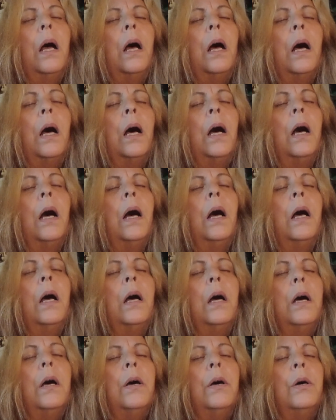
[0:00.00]
Ah,
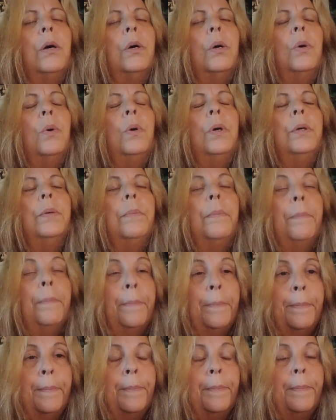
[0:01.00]
oh,
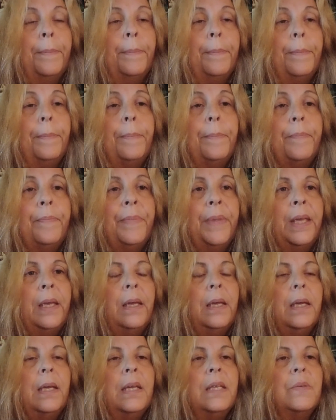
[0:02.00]

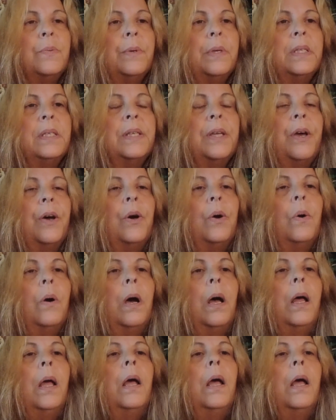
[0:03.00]
is what, so,